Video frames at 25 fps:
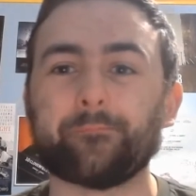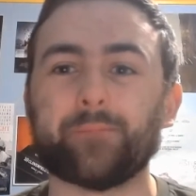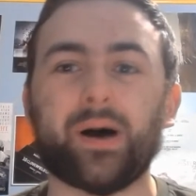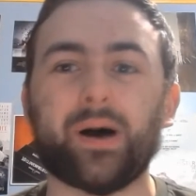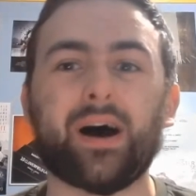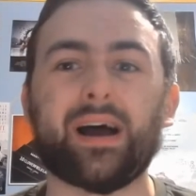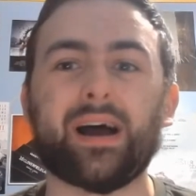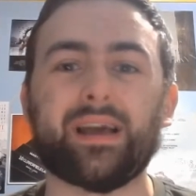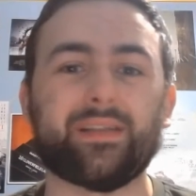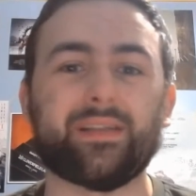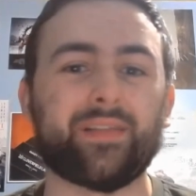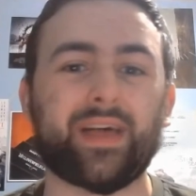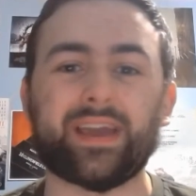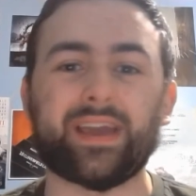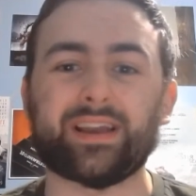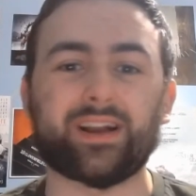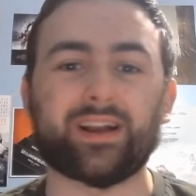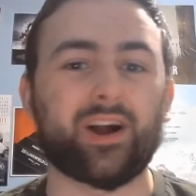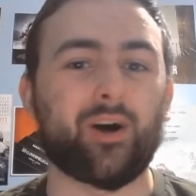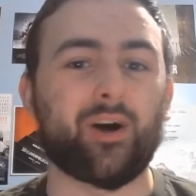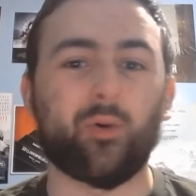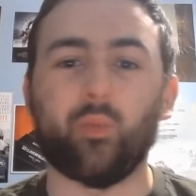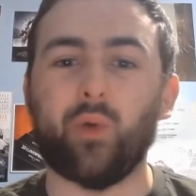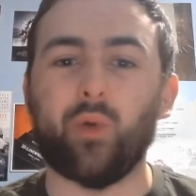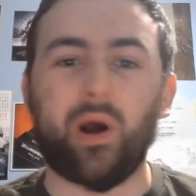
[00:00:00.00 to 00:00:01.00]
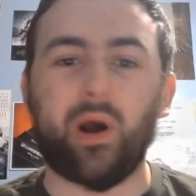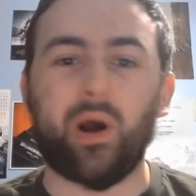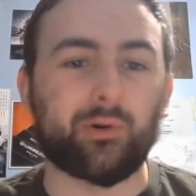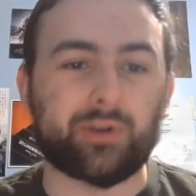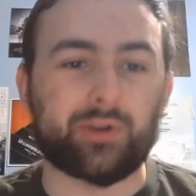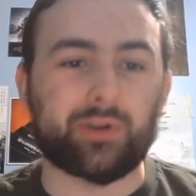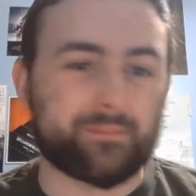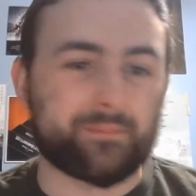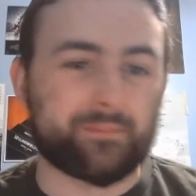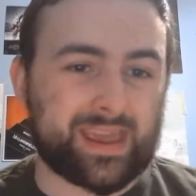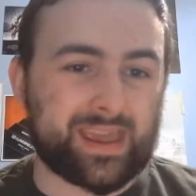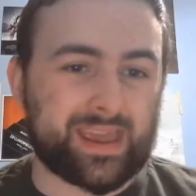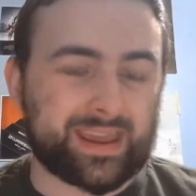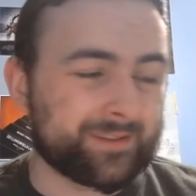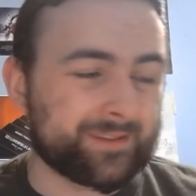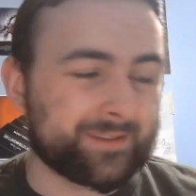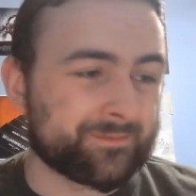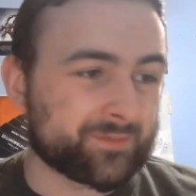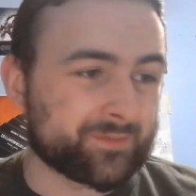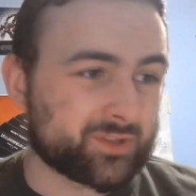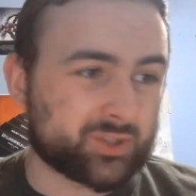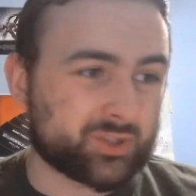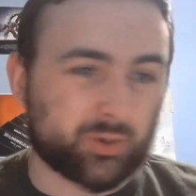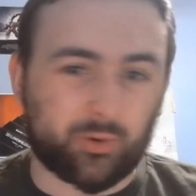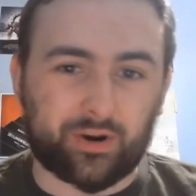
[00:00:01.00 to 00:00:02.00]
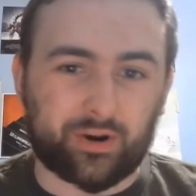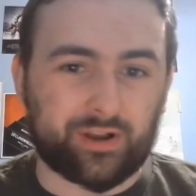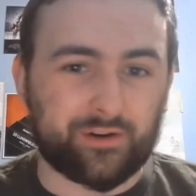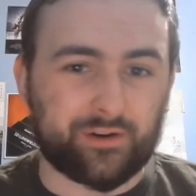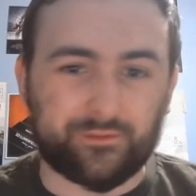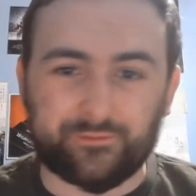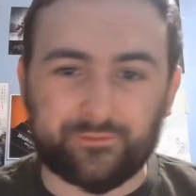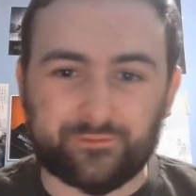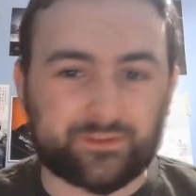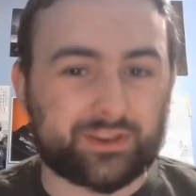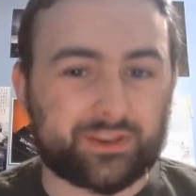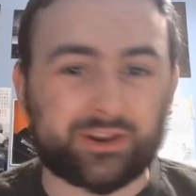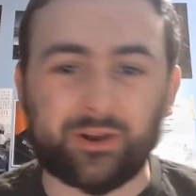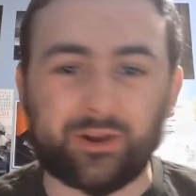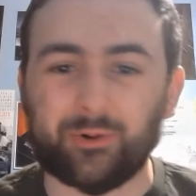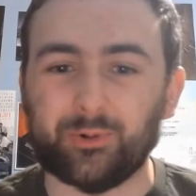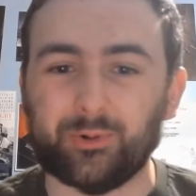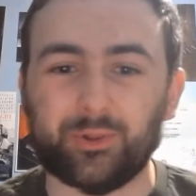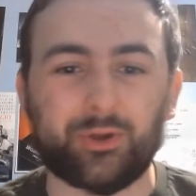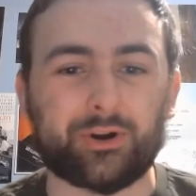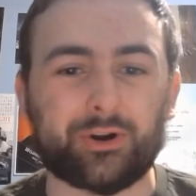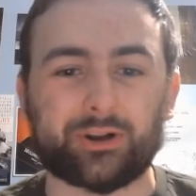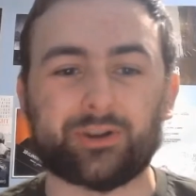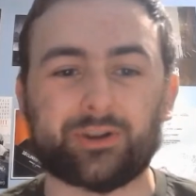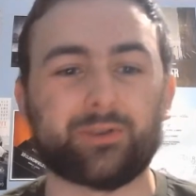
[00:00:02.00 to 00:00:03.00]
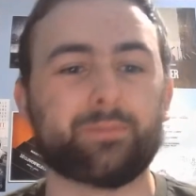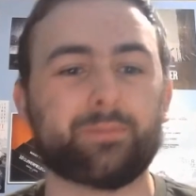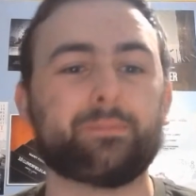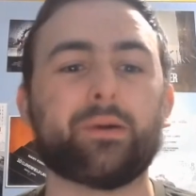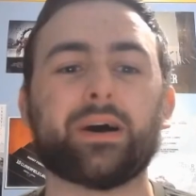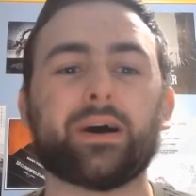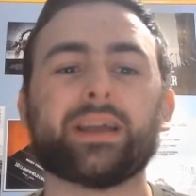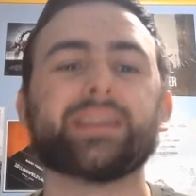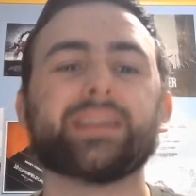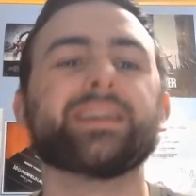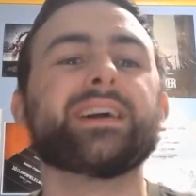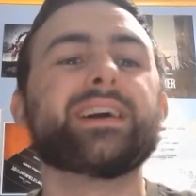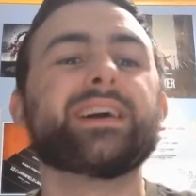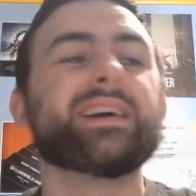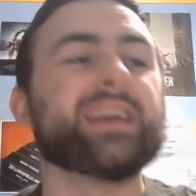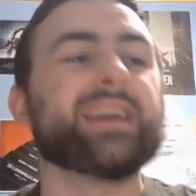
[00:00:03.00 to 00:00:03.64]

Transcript: but like a welcoming sort of, you know, look, but